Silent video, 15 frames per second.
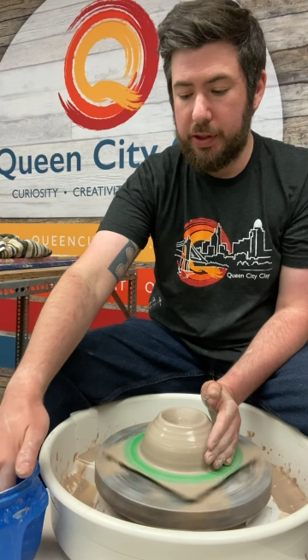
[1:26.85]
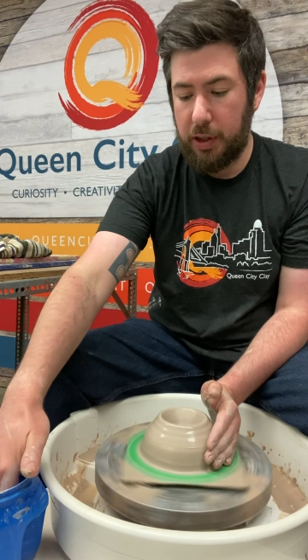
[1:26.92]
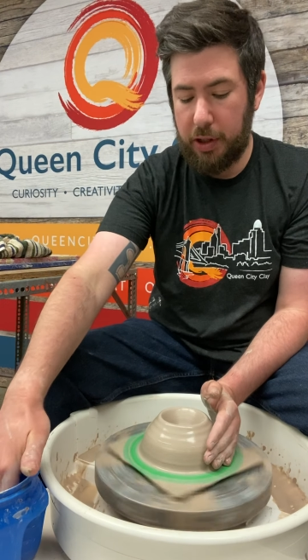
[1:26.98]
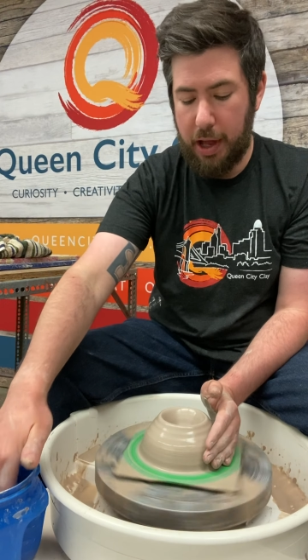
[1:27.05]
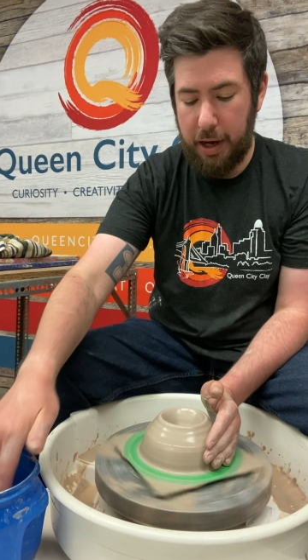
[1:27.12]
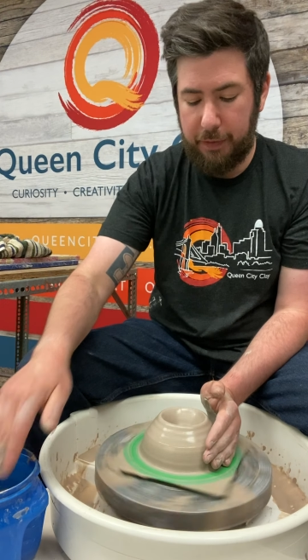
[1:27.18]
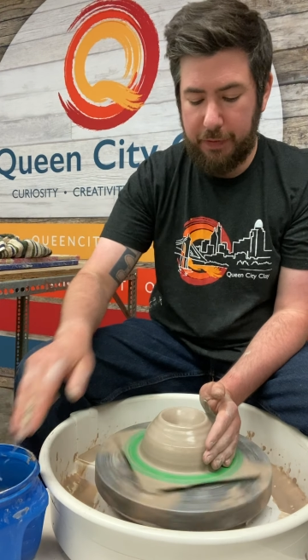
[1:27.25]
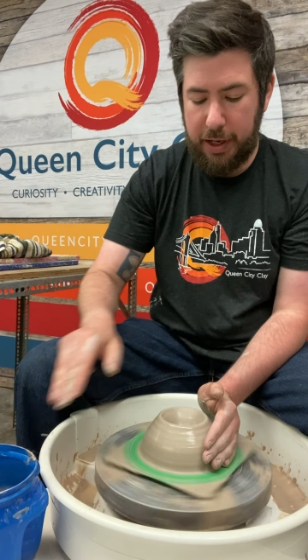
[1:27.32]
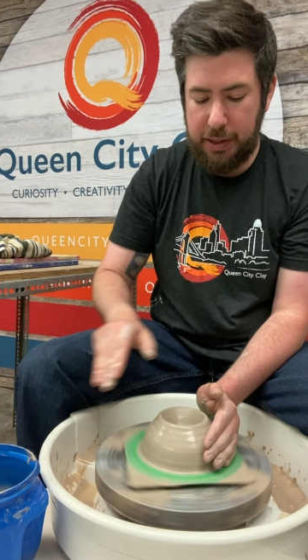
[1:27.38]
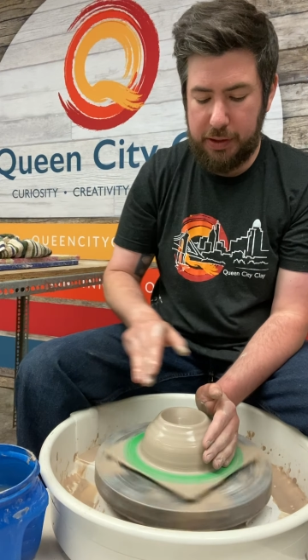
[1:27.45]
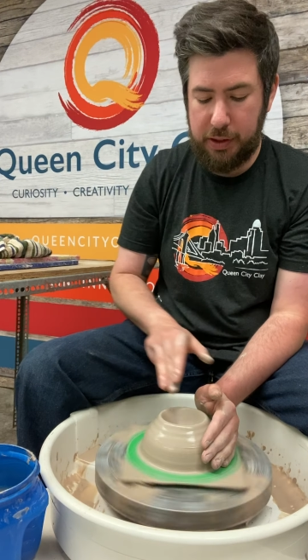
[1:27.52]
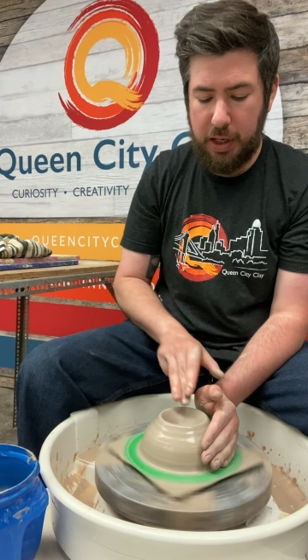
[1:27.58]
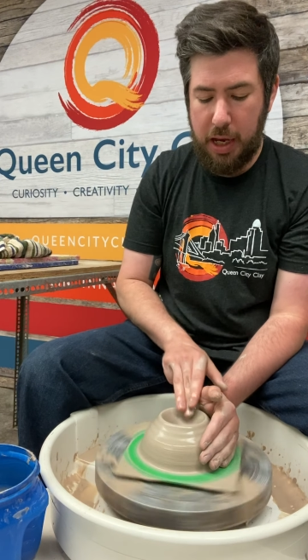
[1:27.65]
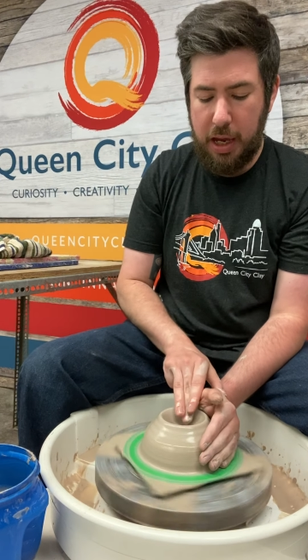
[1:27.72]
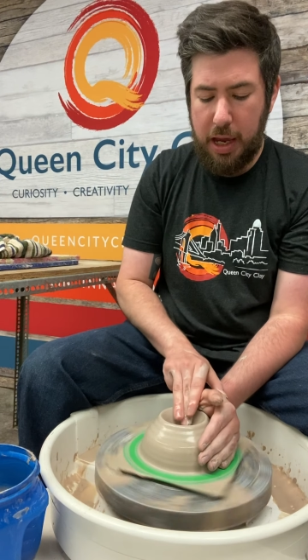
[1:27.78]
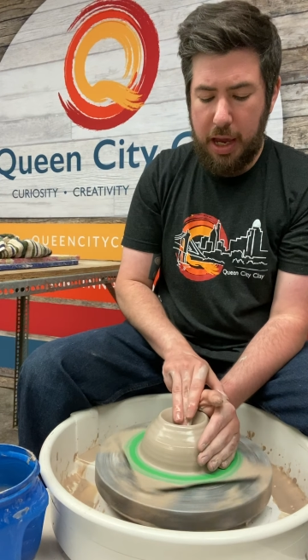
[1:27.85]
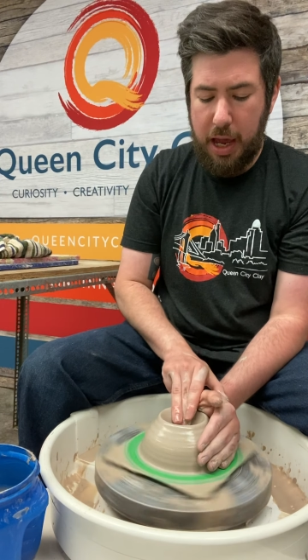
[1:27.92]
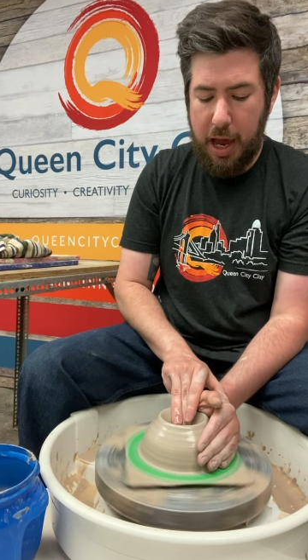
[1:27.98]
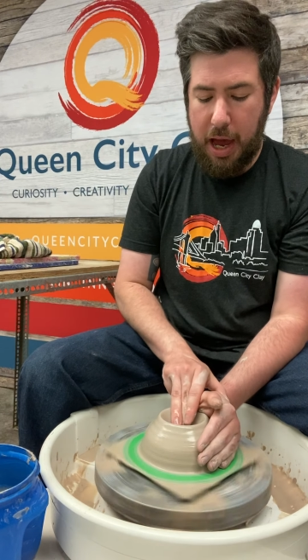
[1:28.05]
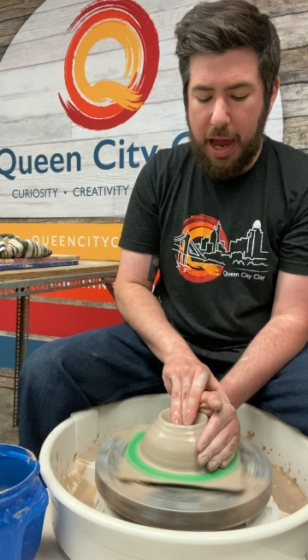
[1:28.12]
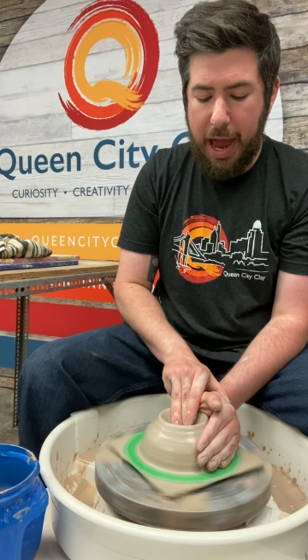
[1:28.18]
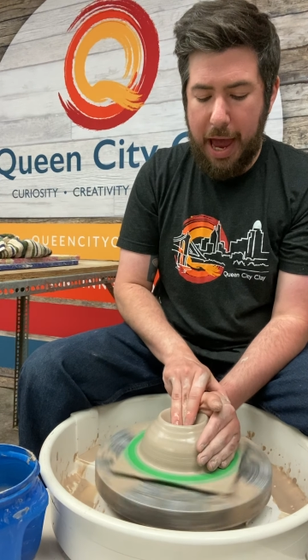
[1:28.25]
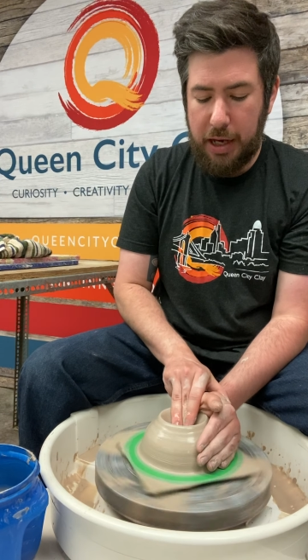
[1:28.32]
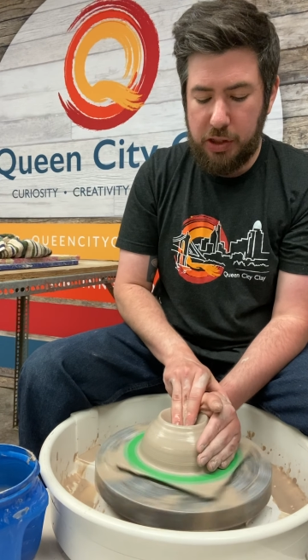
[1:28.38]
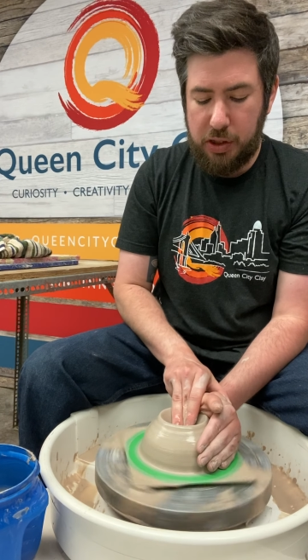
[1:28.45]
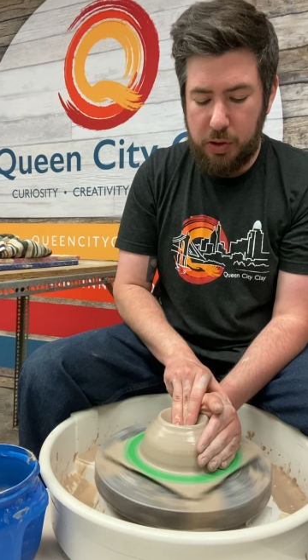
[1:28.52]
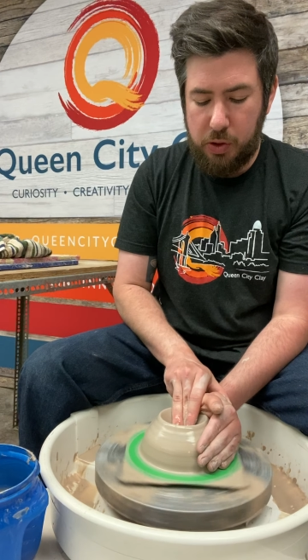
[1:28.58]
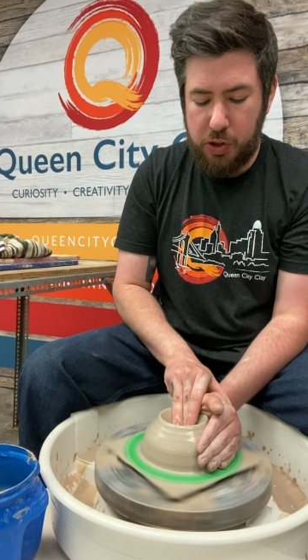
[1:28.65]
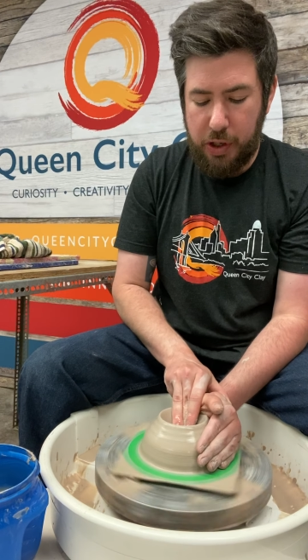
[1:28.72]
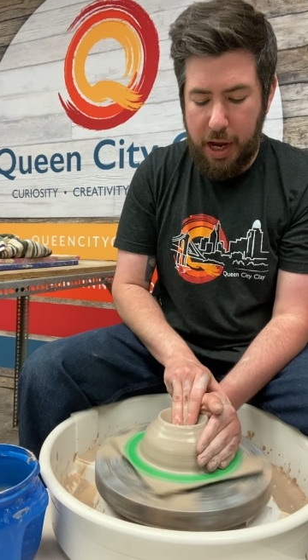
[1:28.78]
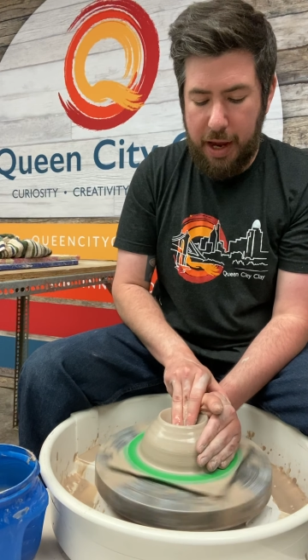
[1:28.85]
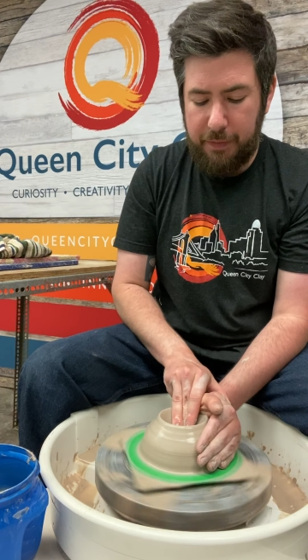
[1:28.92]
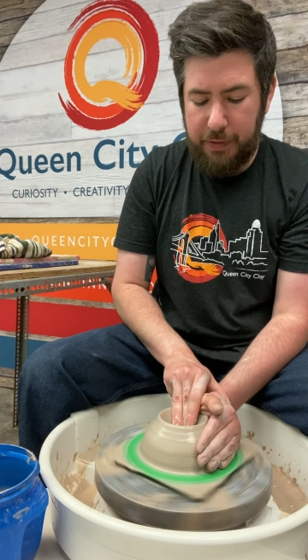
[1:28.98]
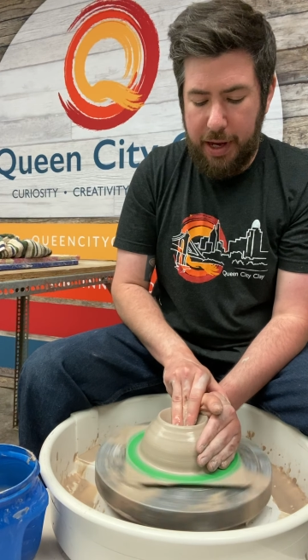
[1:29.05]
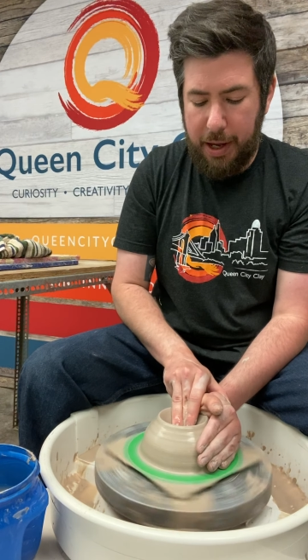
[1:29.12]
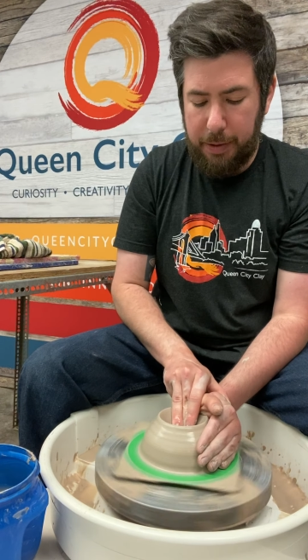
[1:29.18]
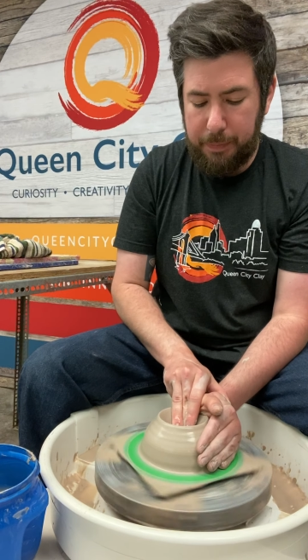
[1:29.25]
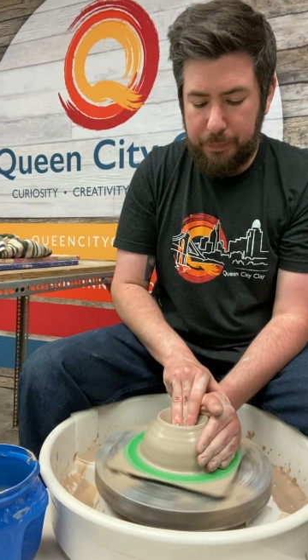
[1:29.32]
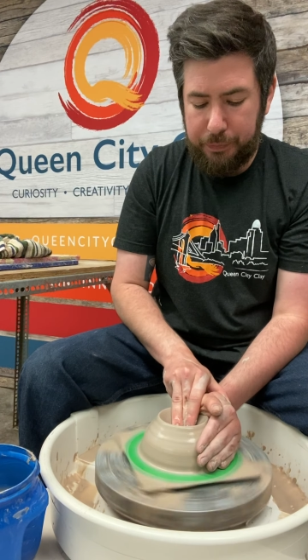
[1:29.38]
a clock face, as you drive down.